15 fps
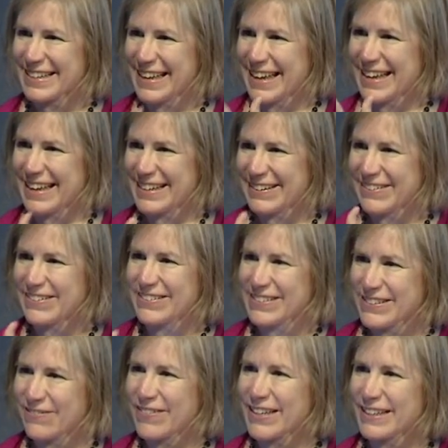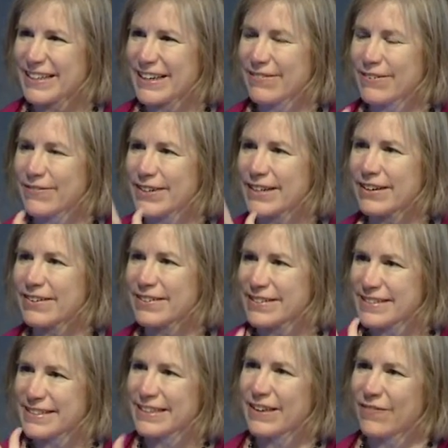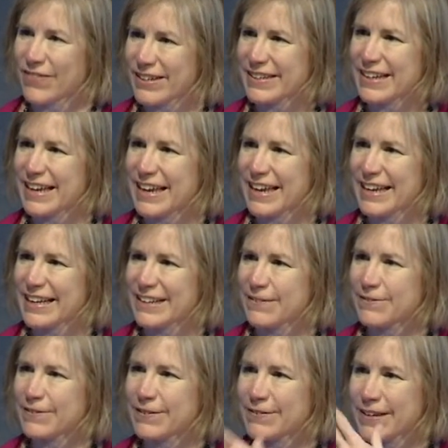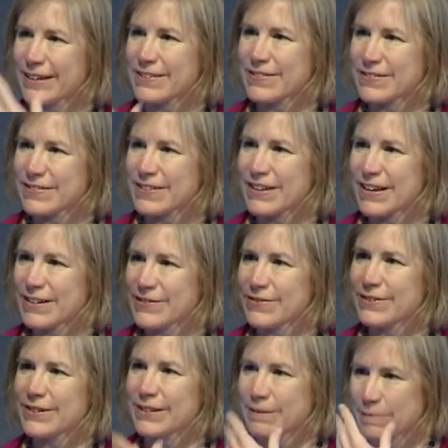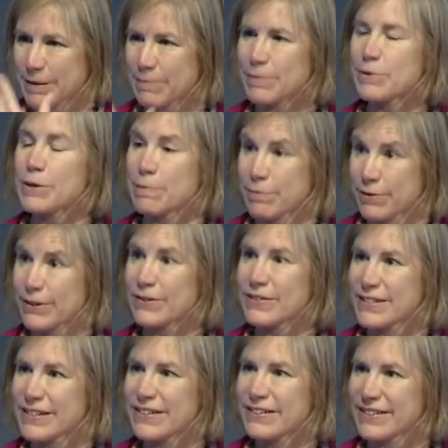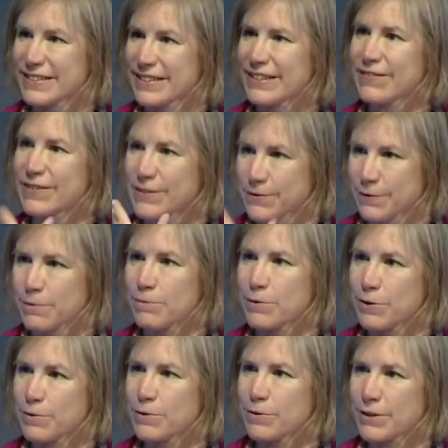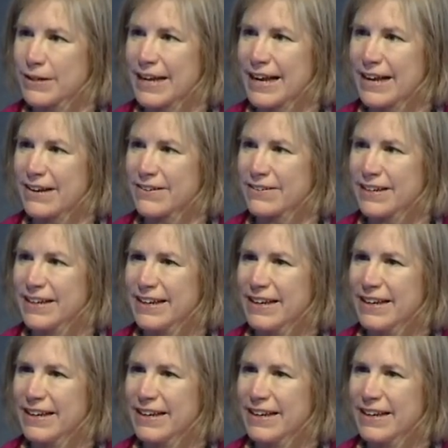And ultimately, when we go to sleep at night, if we've exercised, we're going to be more prone to go to sleep because we're more worn out.